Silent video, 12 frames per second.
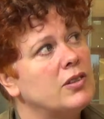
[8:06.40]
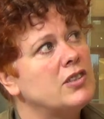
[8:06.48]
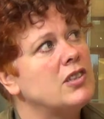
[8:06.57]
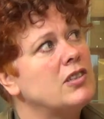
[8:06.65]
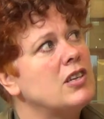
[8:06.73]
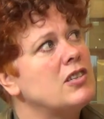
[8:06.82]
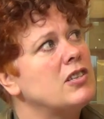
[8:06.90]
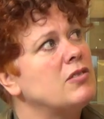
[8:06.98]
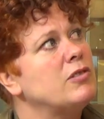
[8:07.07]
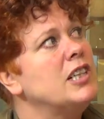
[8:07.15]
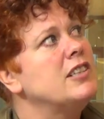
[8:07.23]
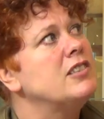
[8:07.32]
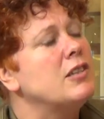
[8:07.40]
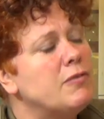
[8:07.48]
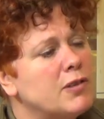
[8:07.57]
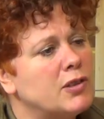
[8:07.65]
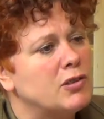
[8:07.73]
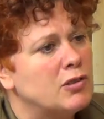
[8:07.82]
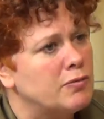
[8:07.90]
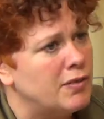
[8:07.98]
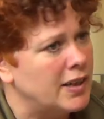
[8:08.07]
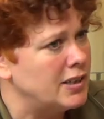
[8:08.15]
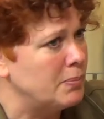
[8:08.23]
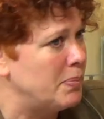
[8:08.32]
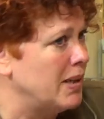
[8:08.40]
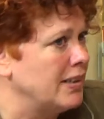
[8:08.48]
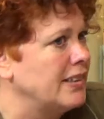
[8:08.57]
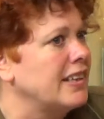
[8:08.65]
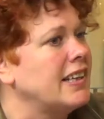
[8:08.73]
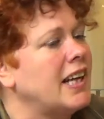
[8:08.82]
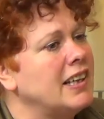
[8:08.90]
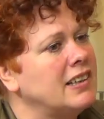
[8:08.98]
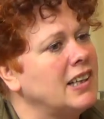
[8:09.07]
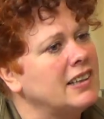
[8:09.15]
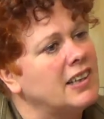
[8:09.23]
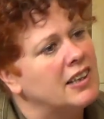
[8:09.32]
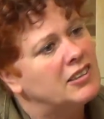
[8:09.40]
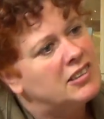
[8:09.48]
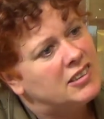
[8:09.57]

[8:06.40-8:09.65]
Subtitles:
is it really difficult to find a partner like that?